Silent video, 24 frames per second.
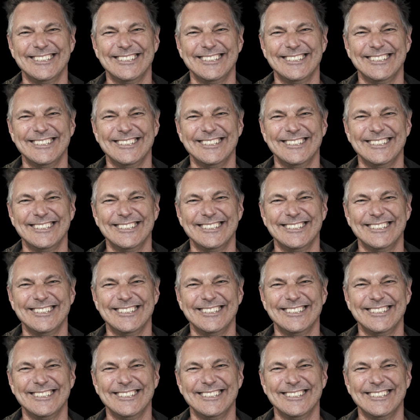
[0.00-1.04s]

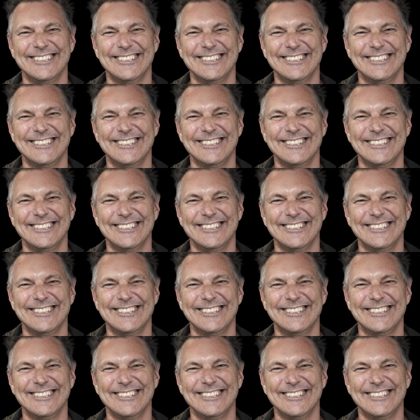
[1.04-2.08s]

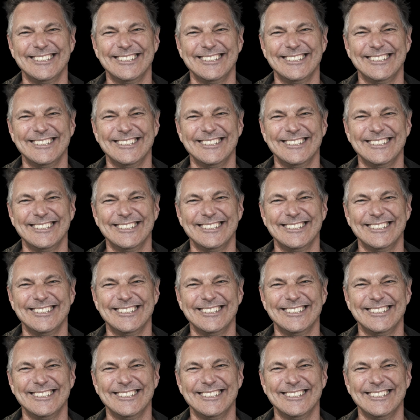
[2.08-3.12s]

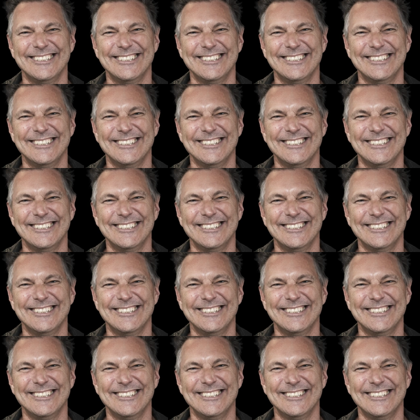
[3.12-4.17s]

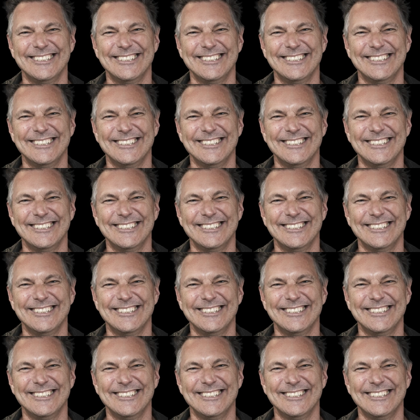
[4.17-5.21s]

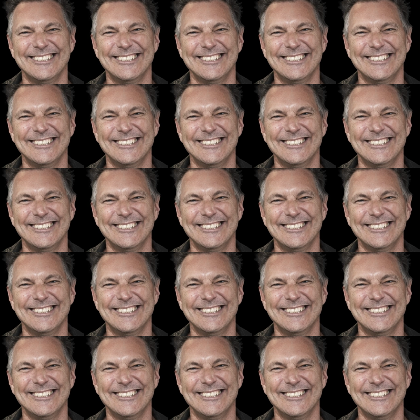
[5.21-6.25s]

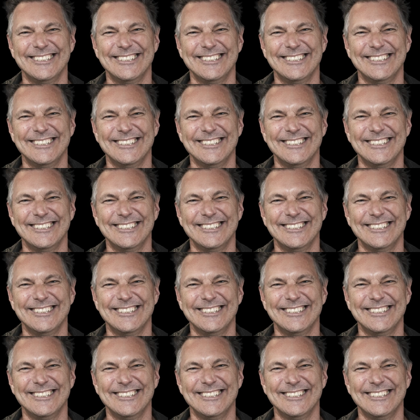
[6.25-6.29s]
The face doesn't move, so there is nothing to read.